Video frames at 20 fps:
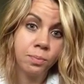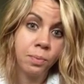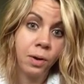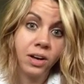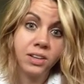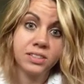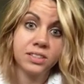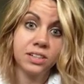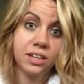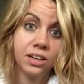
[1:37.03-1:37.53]

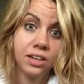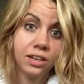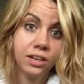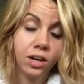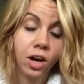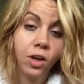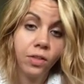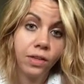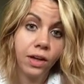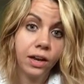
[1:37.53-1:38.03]
pasta and
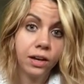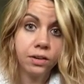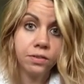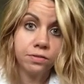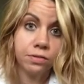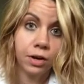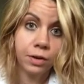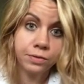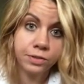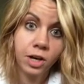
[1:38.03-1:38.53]
all that
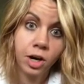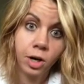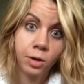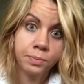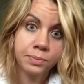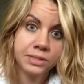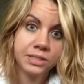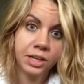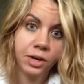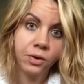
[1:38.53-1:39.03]
involves
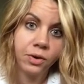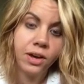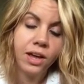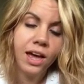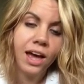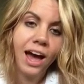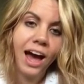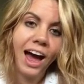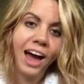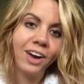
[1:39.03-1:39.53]
carbs. So
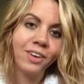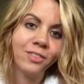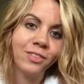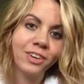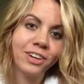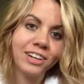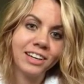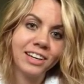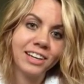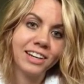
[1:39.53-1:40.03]
I
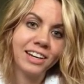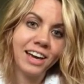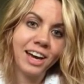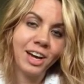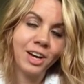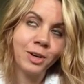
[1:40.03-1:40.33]
wanted